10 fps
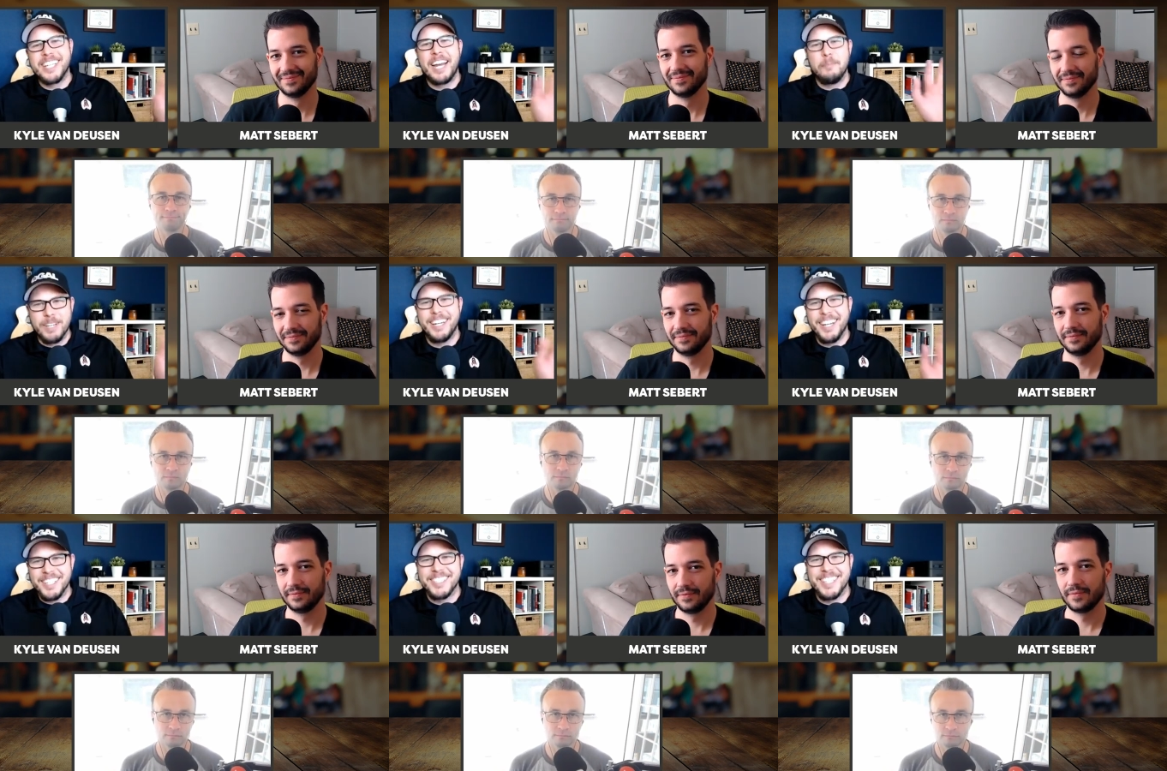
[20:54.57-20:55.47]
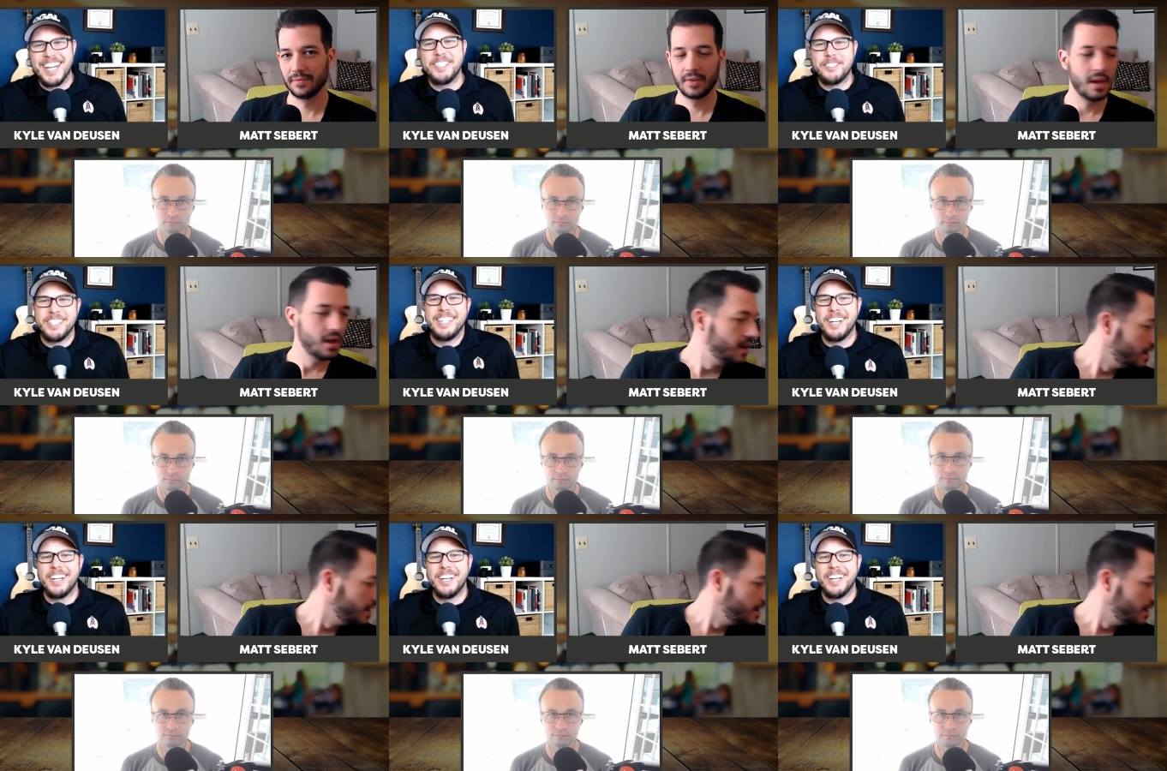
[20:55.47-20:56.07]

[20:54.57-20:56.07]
Speaker 1: kind of been nudging that tree